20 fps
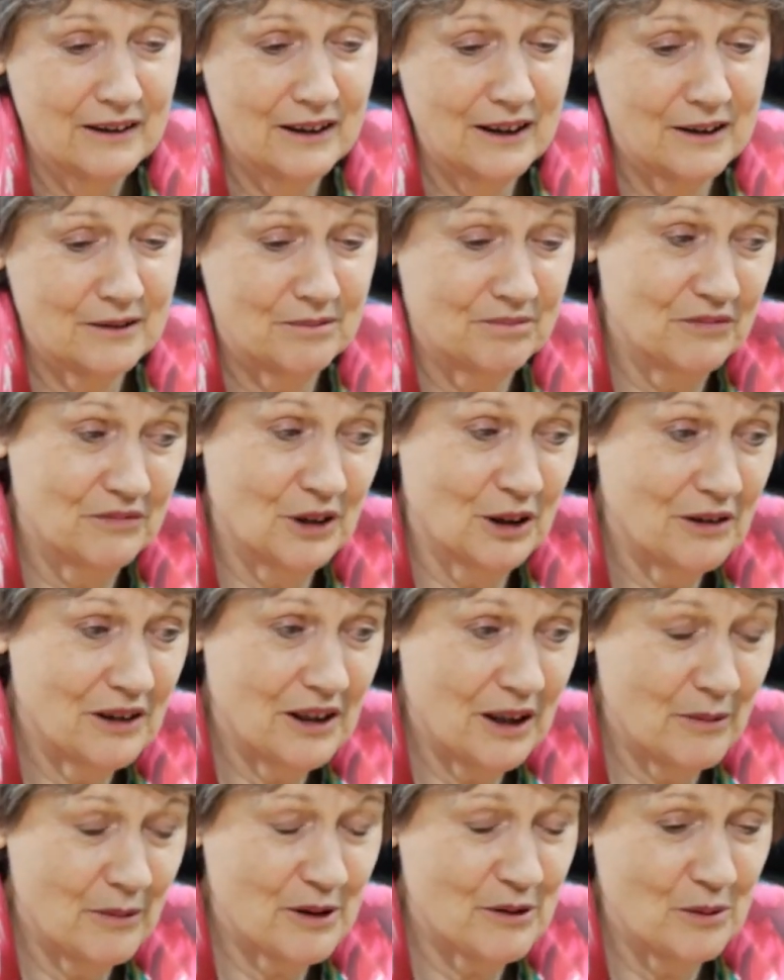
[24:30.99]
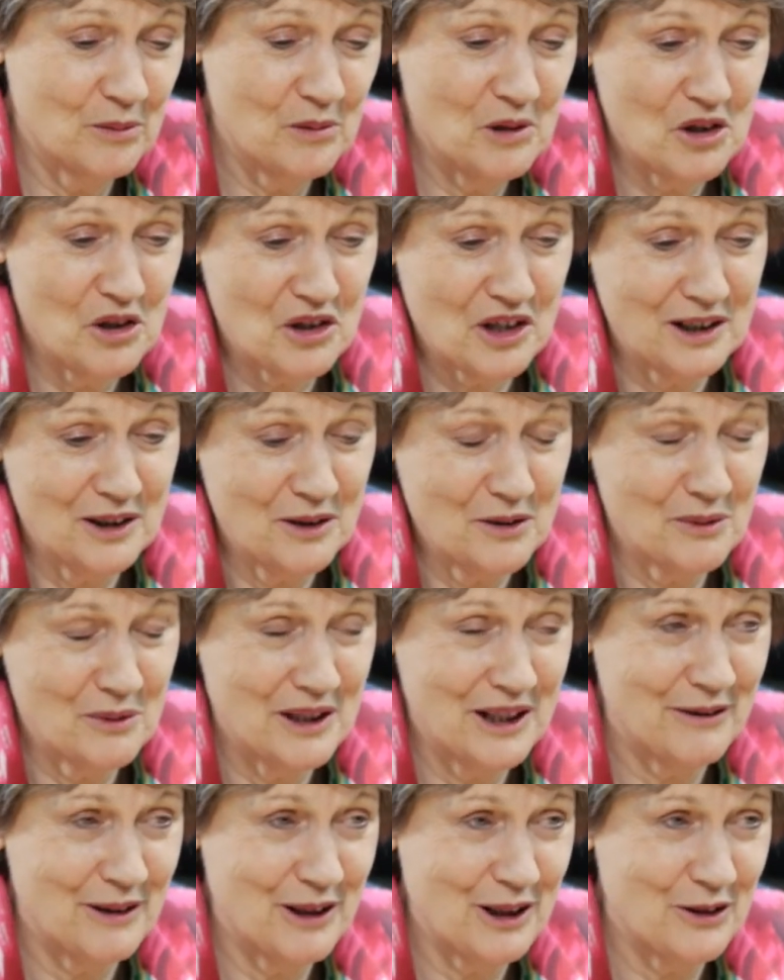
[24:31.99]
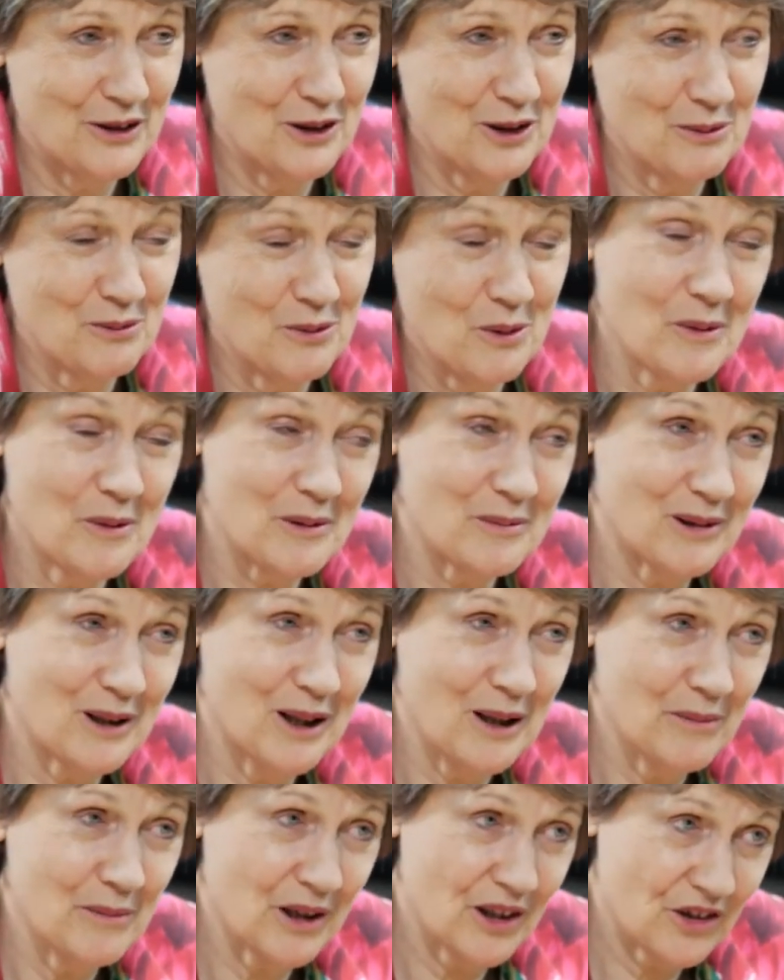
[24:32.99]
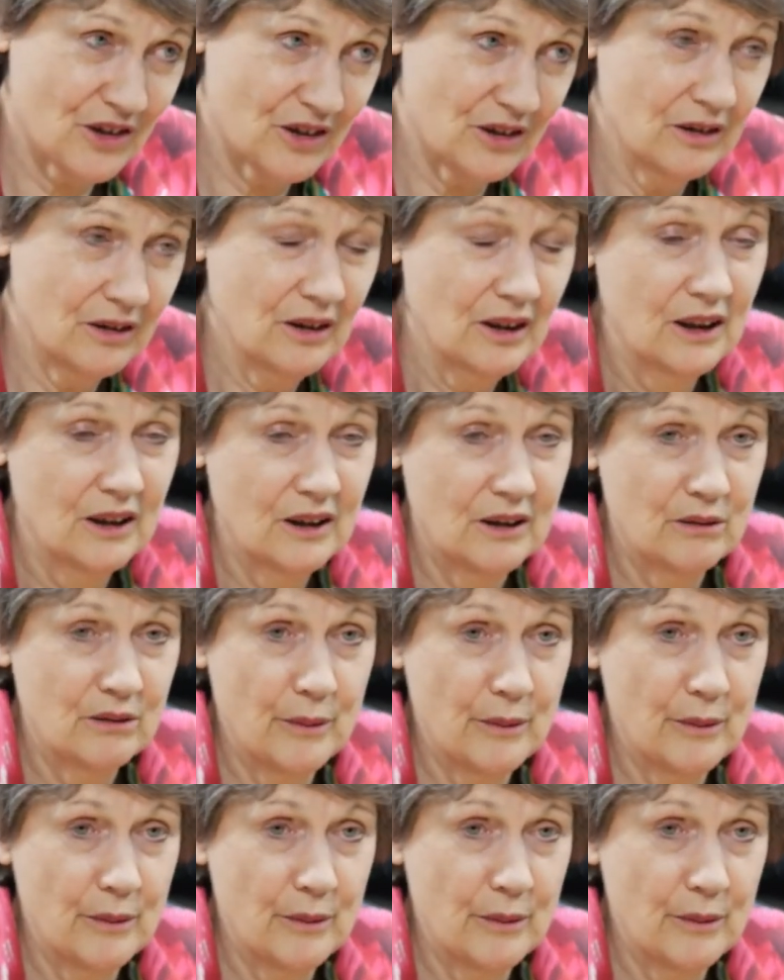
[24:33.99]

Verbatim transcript: Now, you know, coming from New Zealand, we have our third woman Prime Minister. Ah.